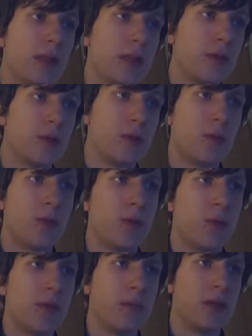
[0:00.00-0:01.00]
There was a
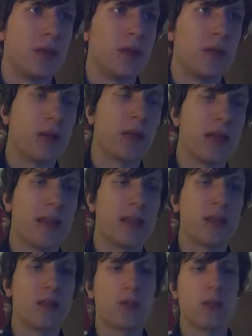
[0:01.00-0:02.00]
report, and
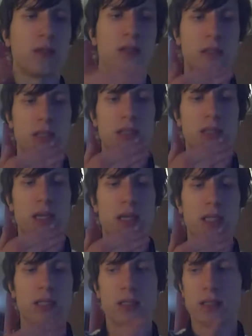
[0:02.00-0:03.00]
also there's something to say
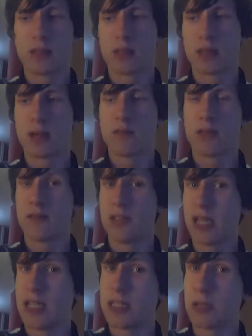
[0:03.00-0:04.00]
is the government have
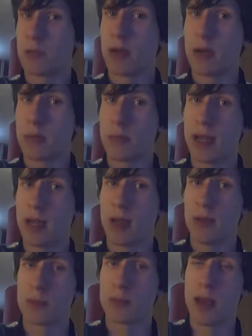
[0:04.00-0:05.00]
changed the way we pay
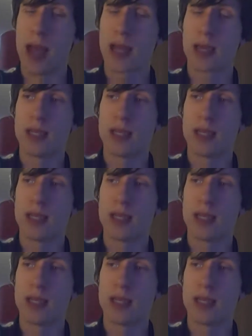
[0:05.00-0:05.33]
loans back.